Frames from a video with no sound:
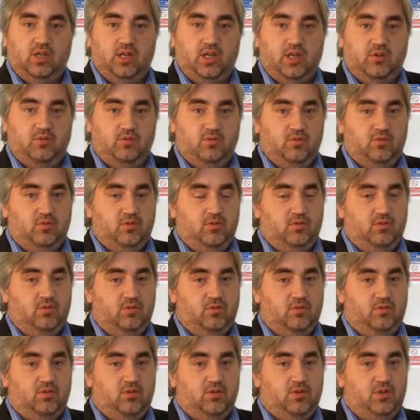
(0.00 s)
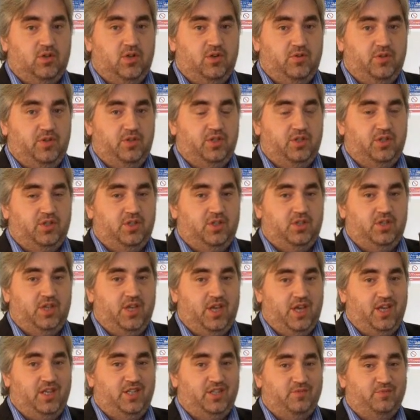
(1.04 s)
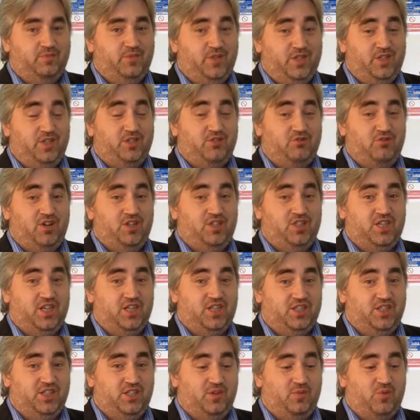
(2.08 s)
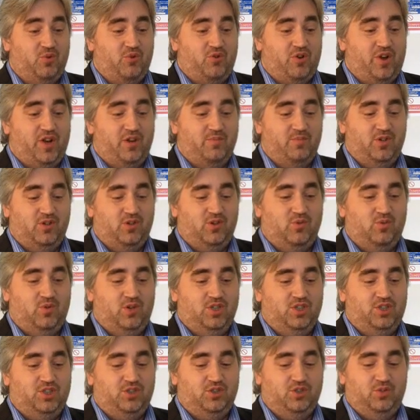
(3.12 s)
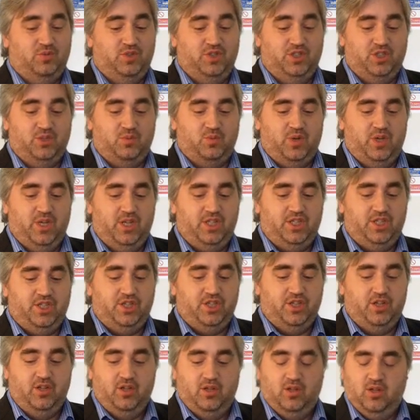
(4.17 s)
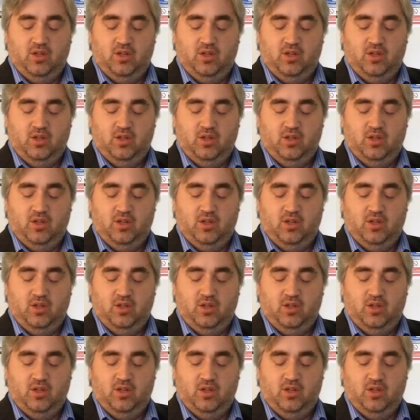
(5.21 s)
Now, knowing the age of miniaturization that we're in, I'm not quite sure which is which.